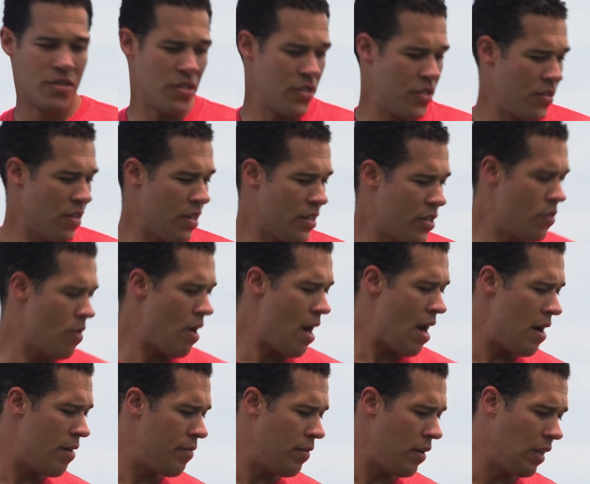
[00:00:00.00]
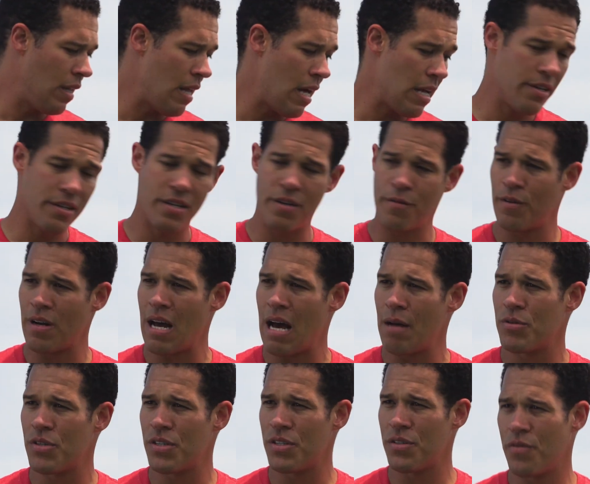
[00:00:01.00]
Just like you have a lot of different
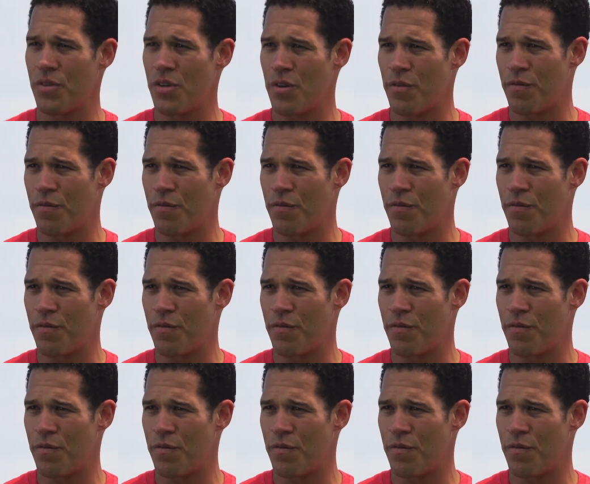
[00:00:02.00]
options for your